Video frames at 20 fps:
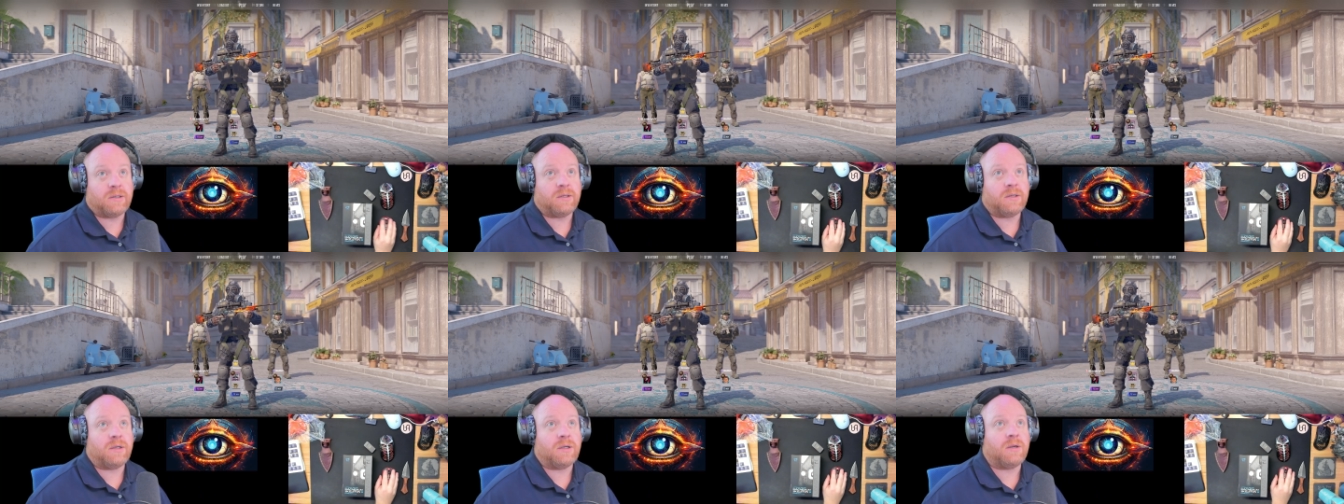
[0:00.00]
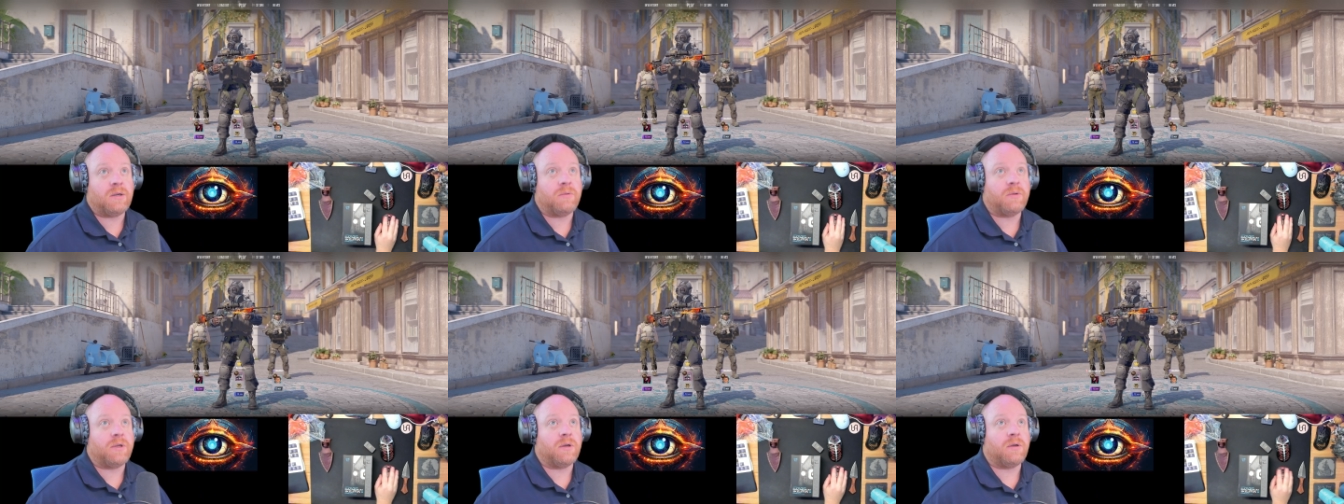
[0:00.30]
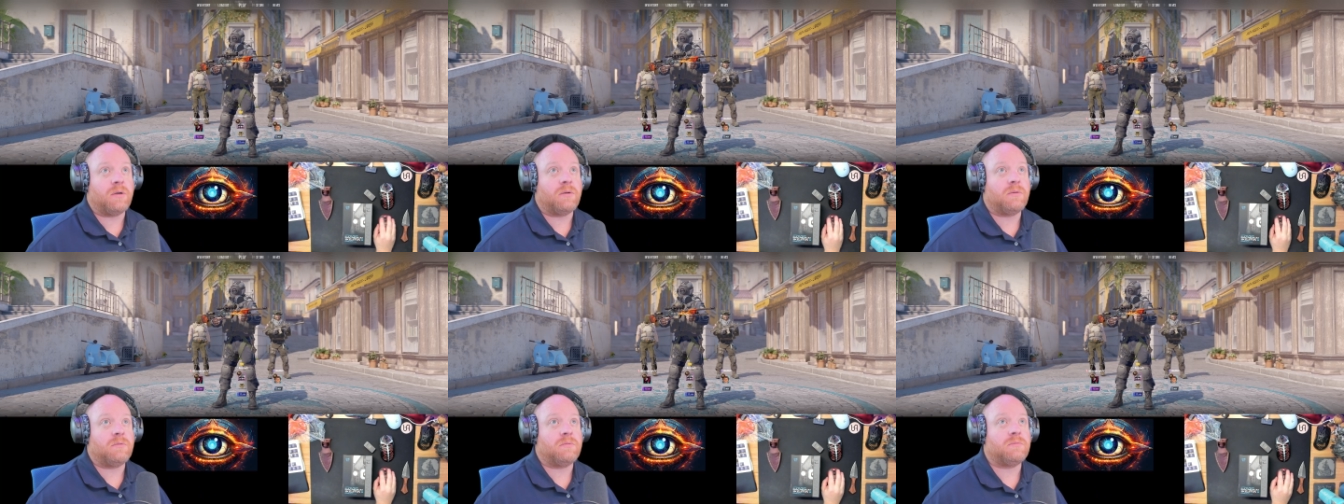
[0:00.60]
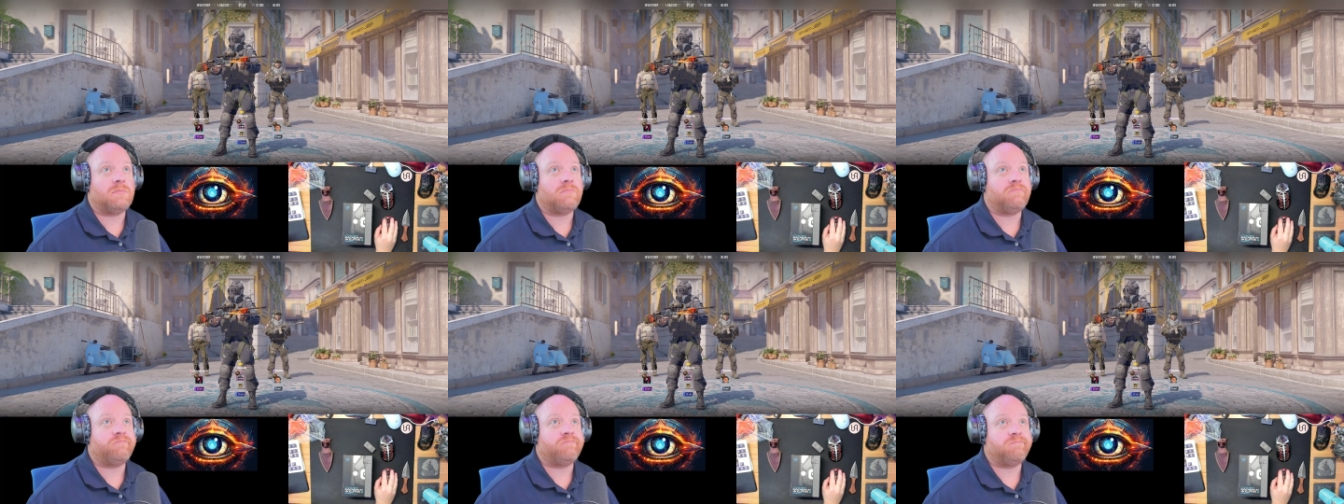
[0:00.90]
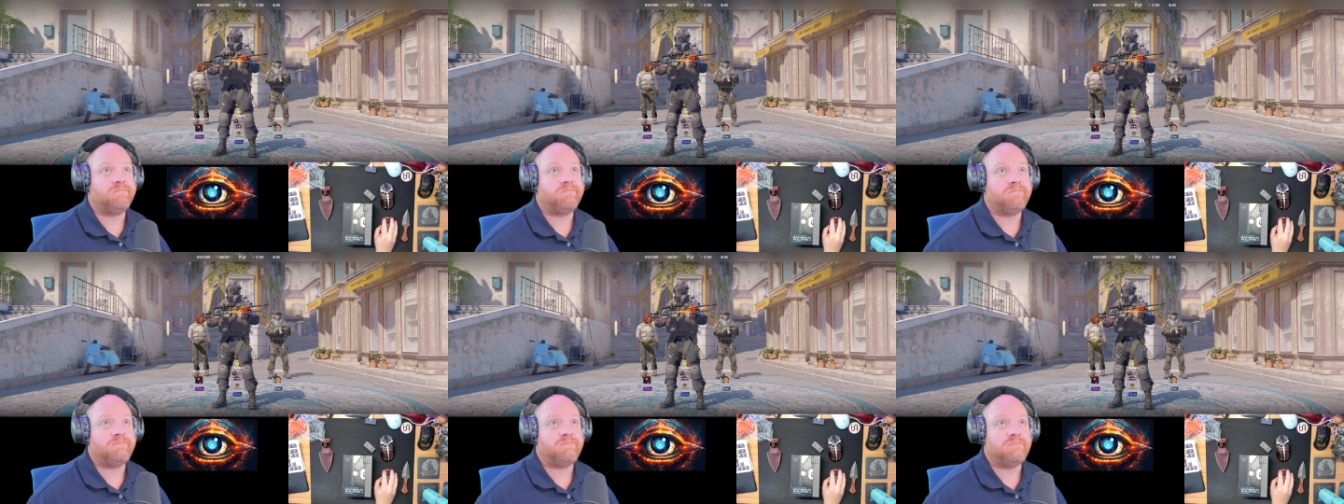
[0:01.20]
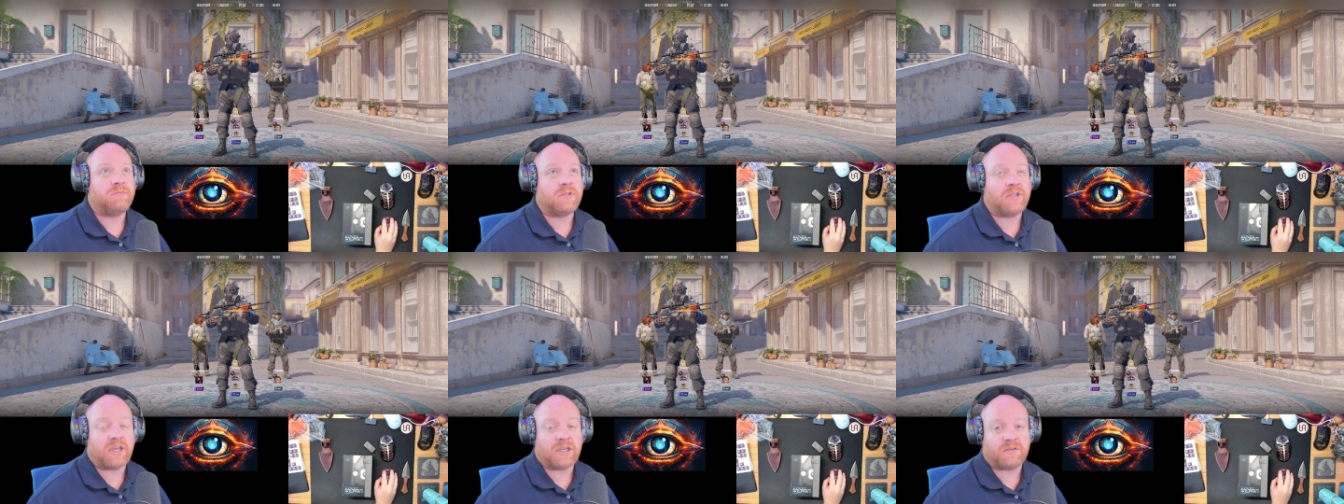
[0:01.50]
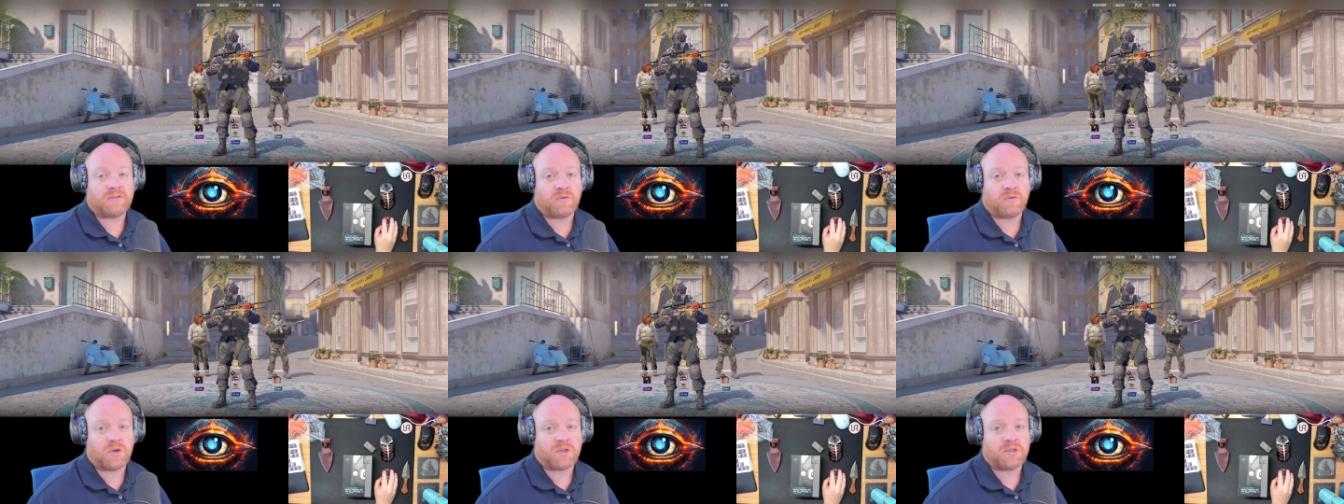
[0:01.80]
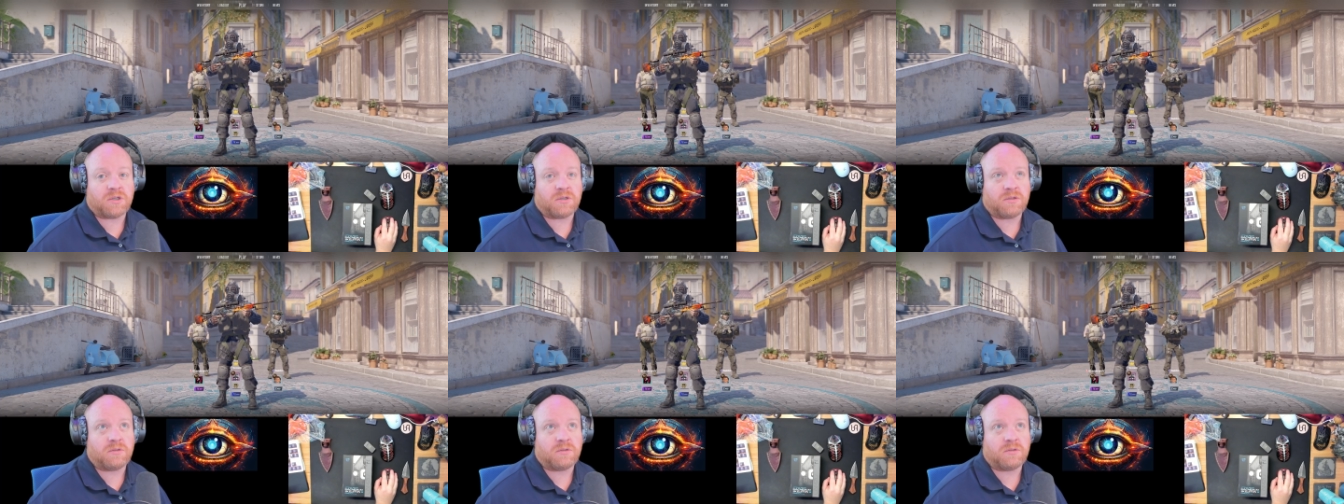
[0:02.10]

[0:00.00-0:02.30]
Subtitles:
There we go. Thanks for watching.